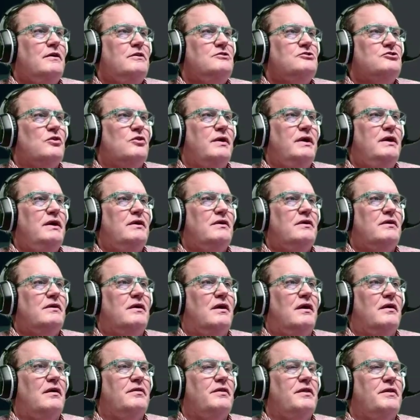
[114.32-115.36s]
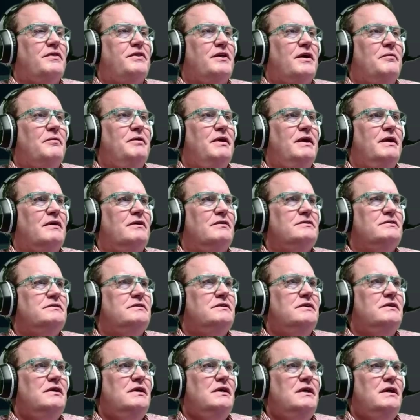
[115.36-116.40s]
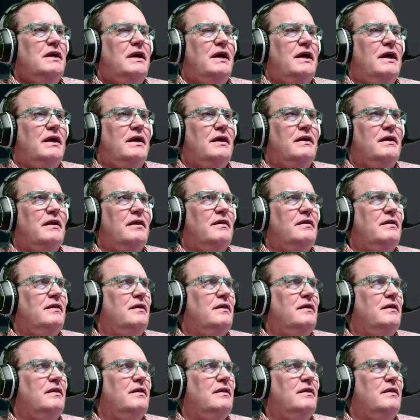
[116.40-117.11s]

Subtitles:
so here are the thumbnails and